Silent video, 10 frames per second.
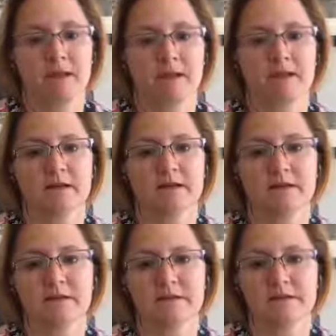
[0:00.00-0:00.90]

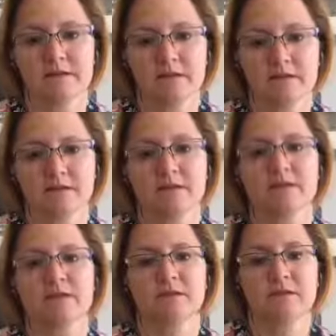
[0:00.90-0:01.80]

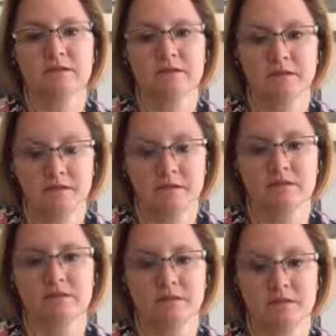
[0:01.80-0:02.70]

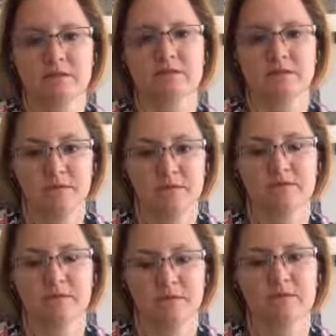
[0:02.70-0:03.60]

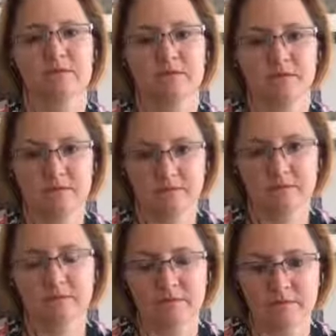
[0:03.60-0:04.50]

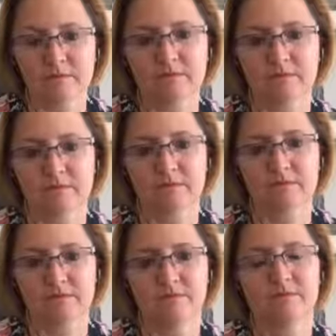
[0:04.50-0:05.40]

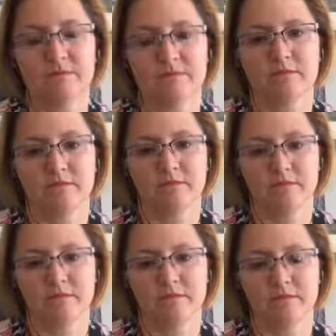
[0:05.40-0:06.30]

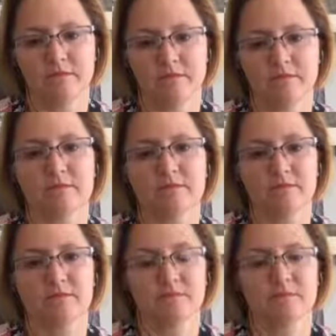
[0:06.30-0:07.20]

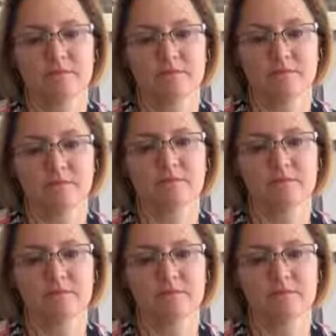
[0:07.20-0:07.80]
This person isn't speaking.